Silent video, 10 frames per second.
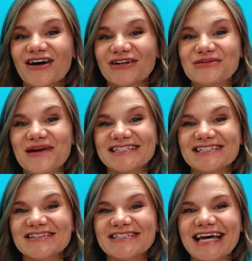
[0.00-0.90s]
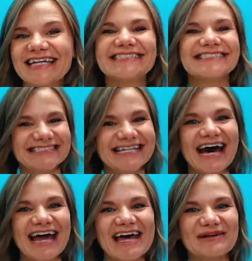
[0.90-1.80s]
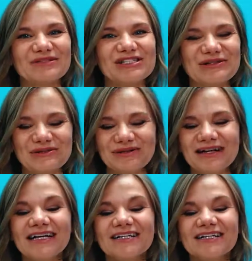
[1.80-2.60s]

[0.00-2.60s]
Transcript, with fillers: Are you guys all set? I am too.